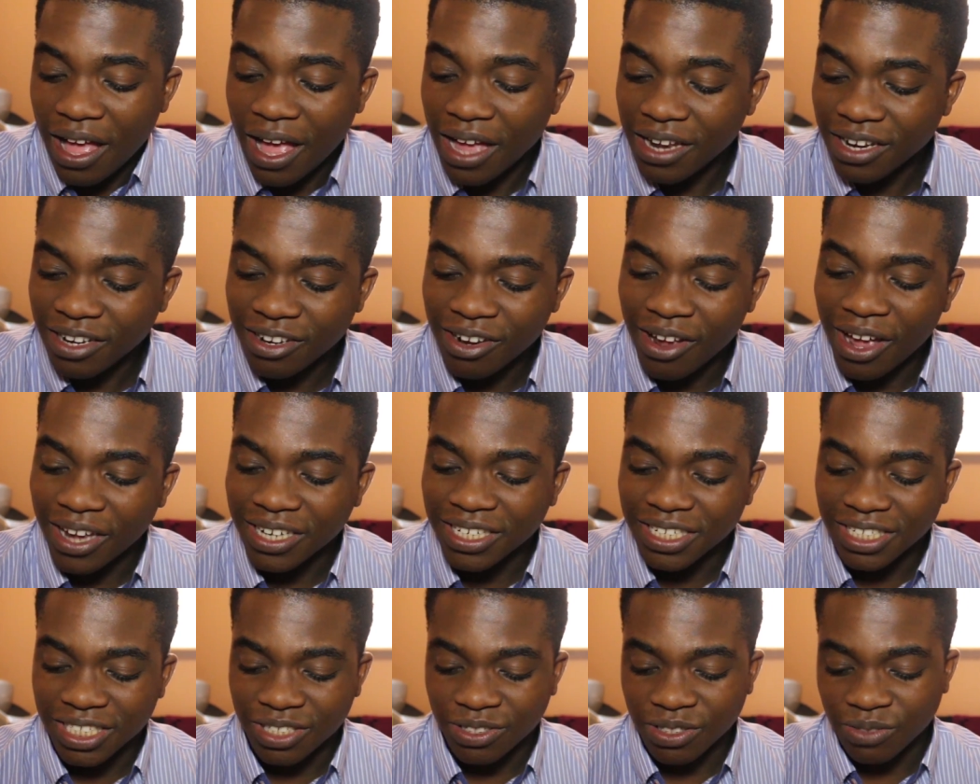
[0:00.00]
I don't know,
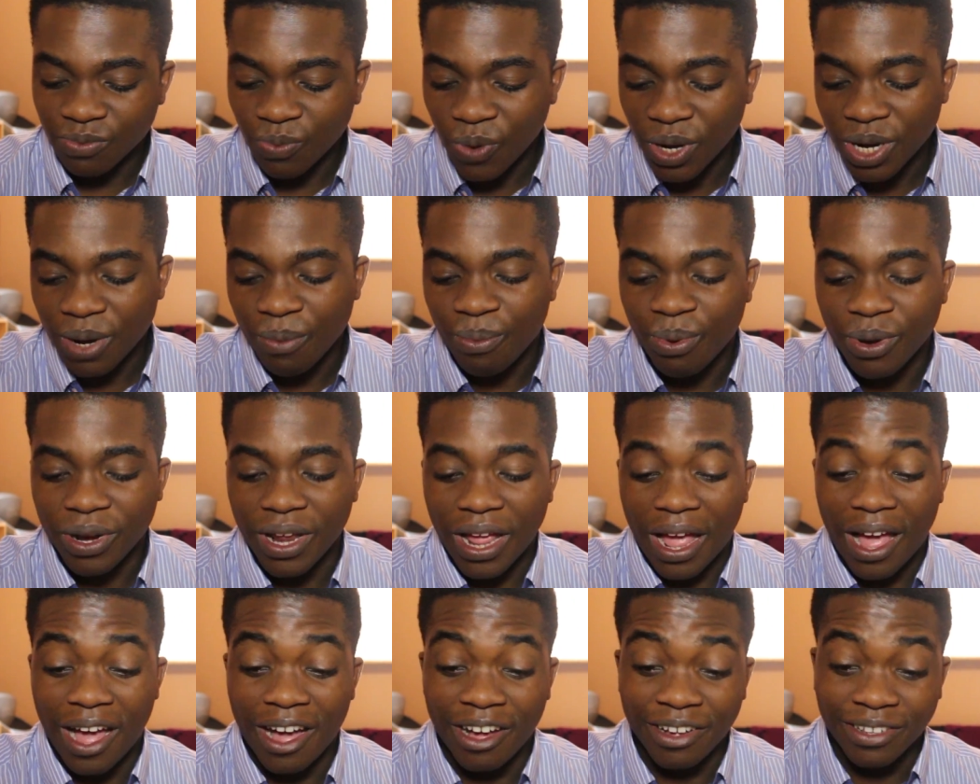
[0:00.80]
I just want to put
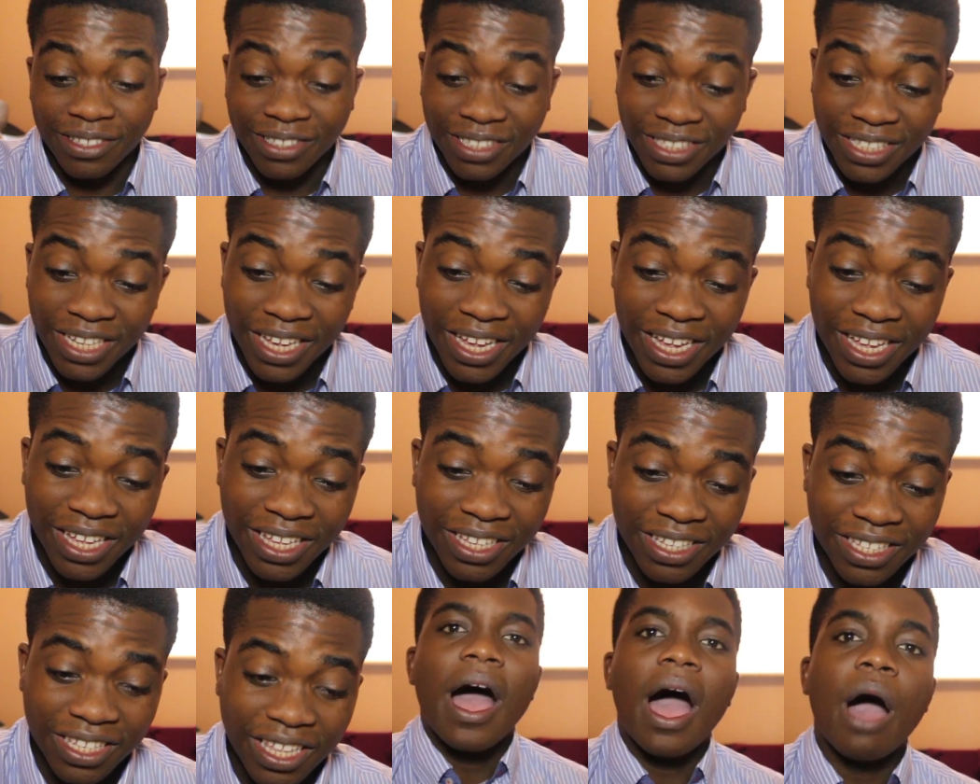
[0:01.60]
it out
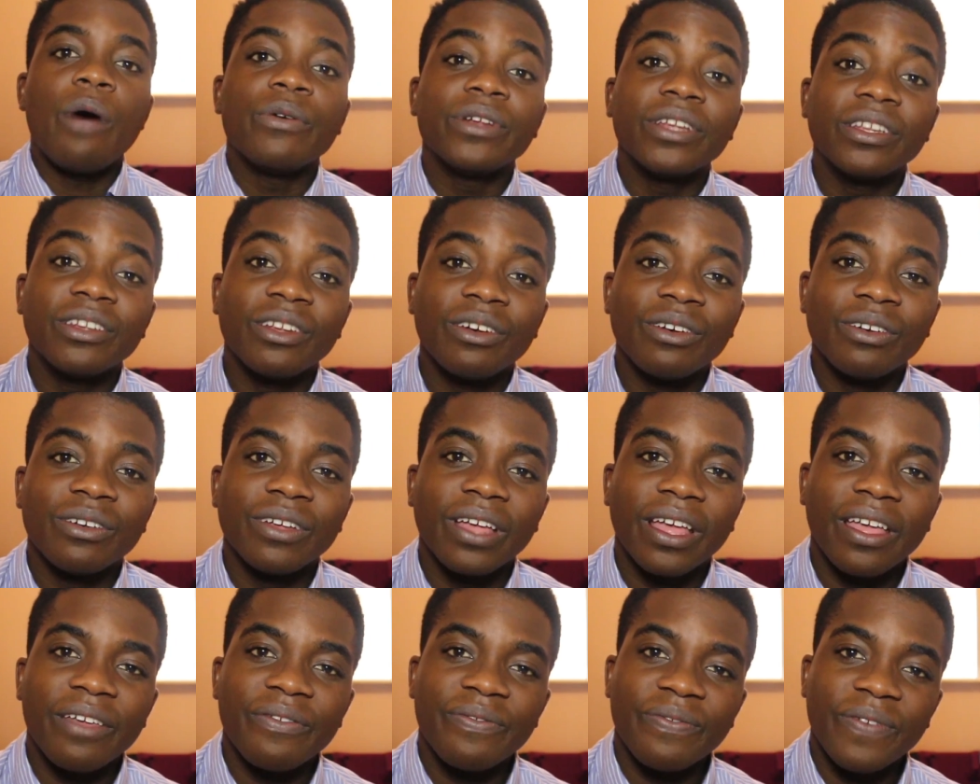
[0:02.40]
there. I want to know
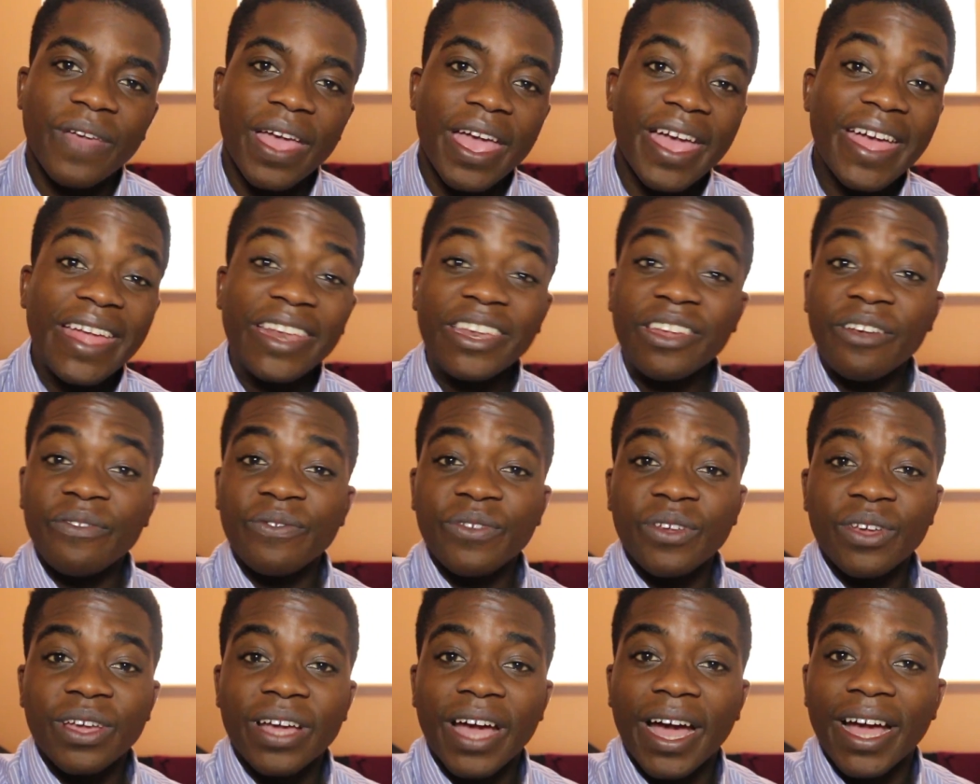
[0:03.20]
if any
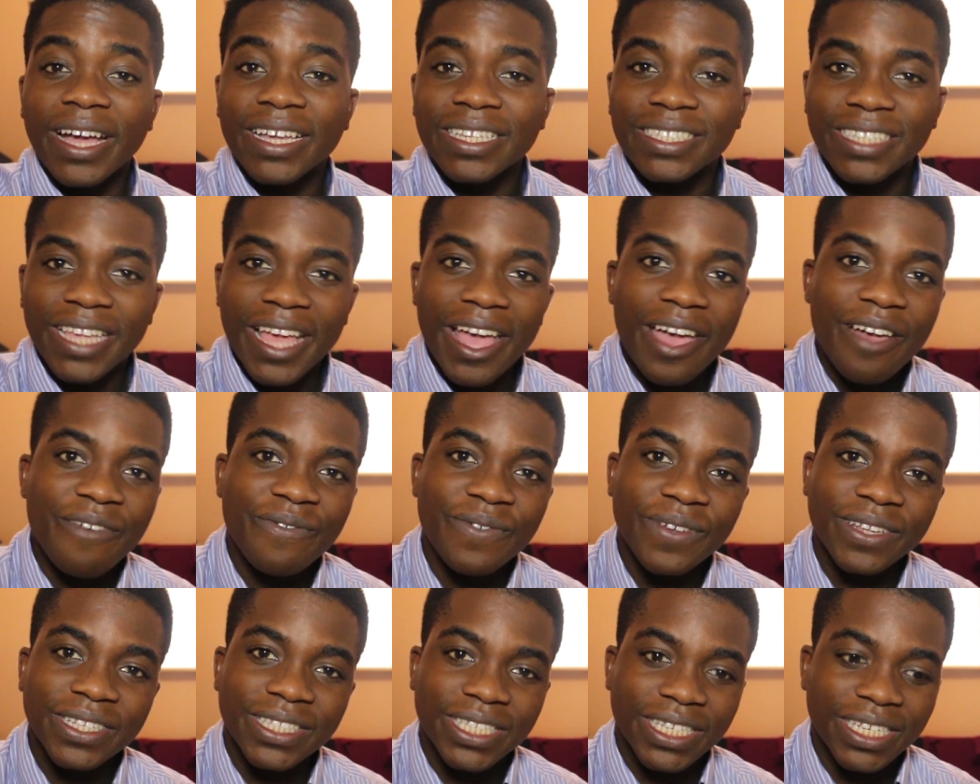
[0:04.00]
of you guys
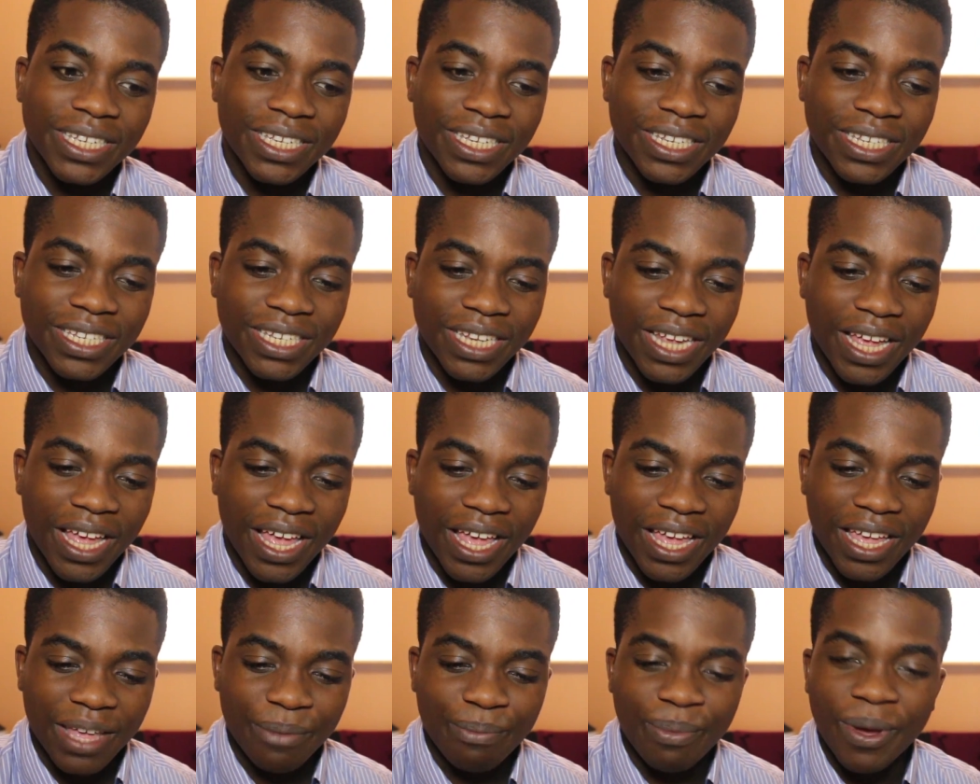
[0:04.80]
ever did
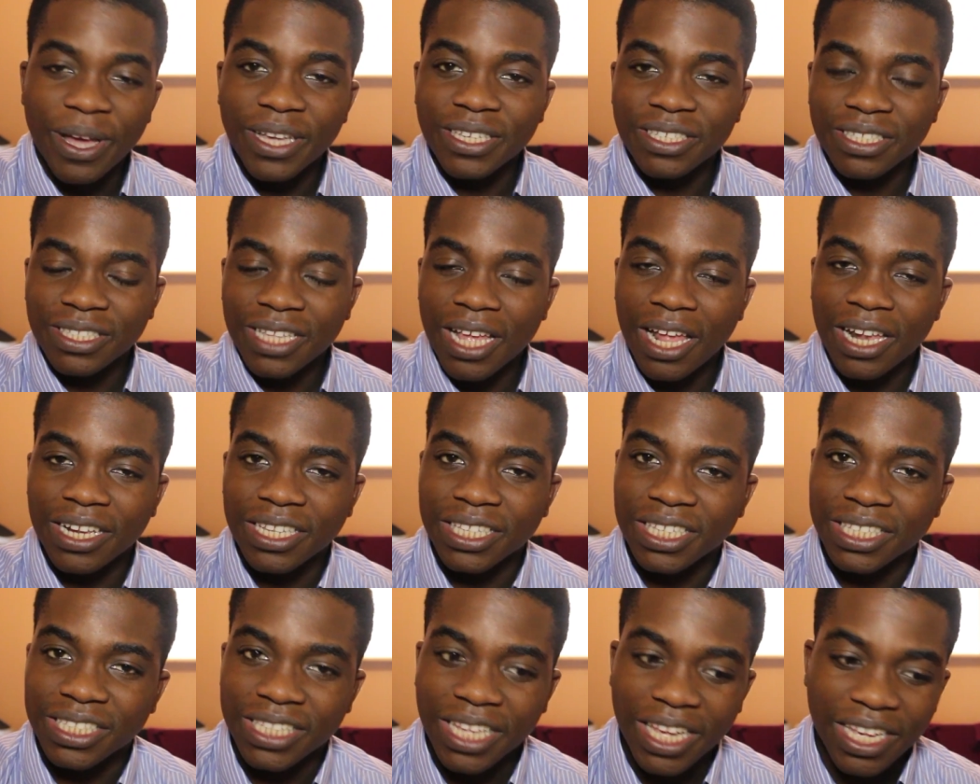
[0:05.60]
a
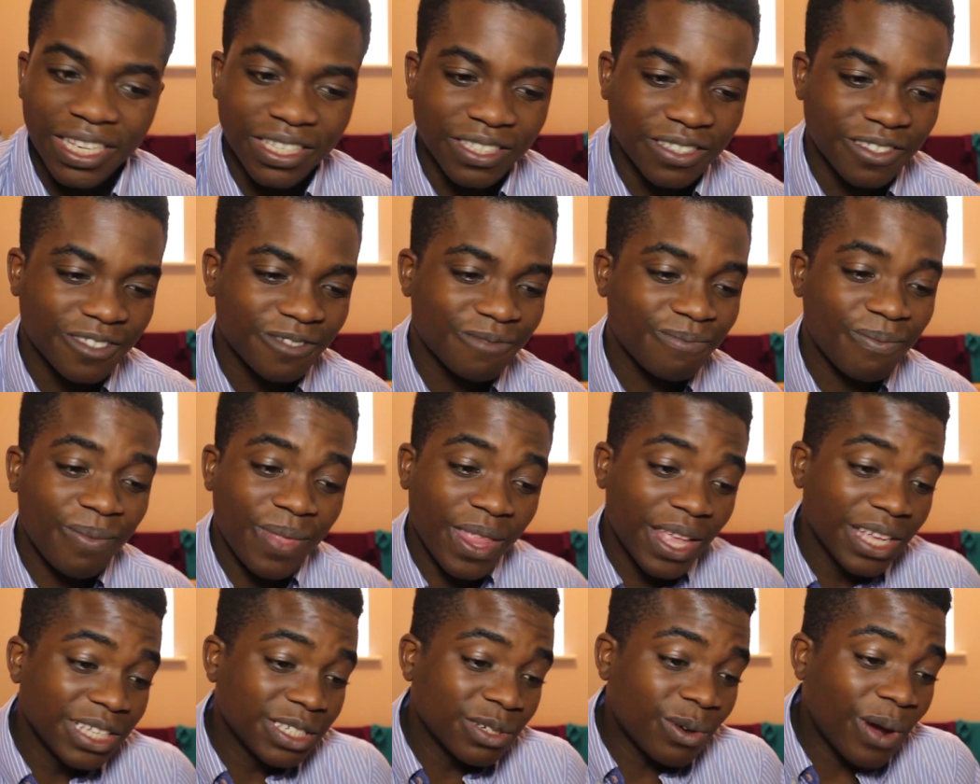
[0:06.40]
personality test.
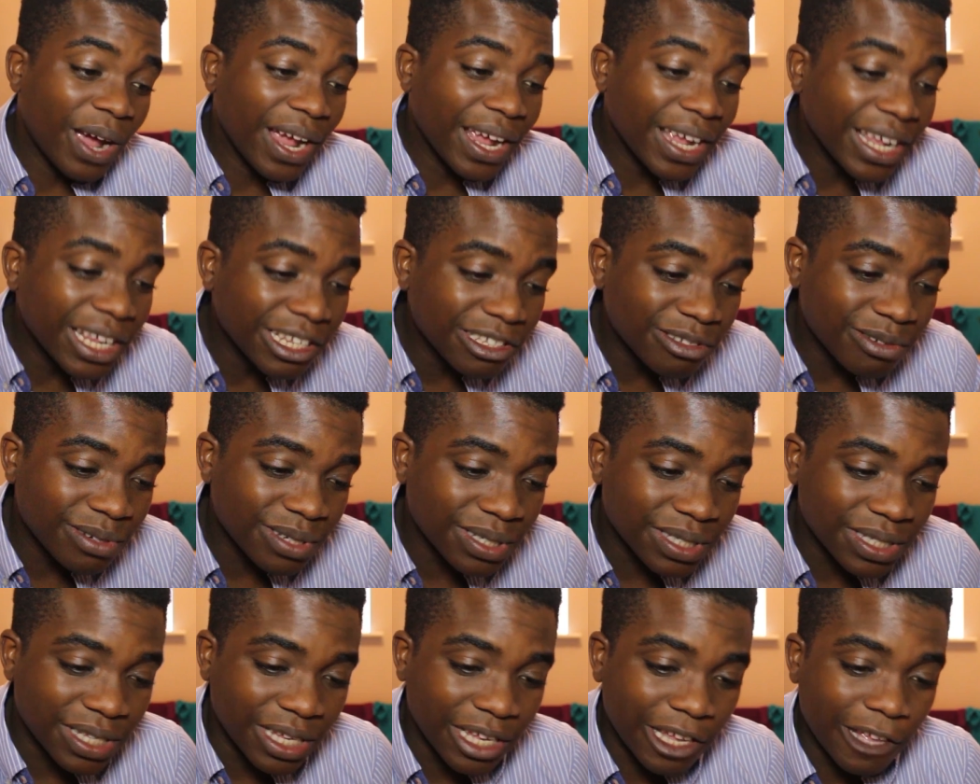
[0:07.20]
It's quite
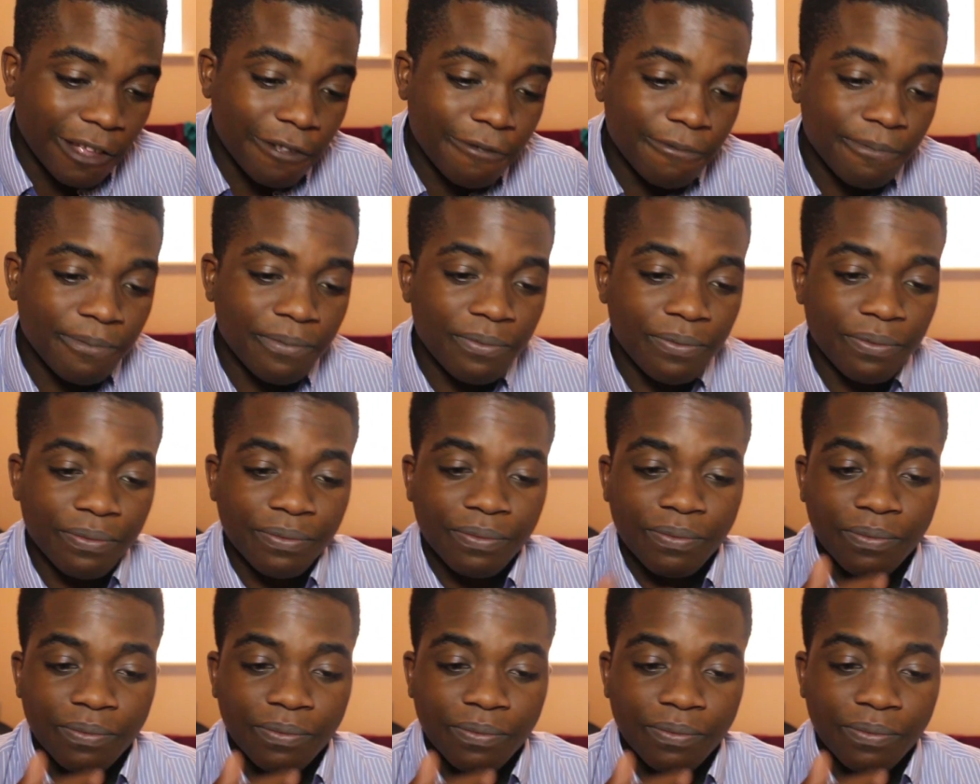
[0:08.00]
interesting.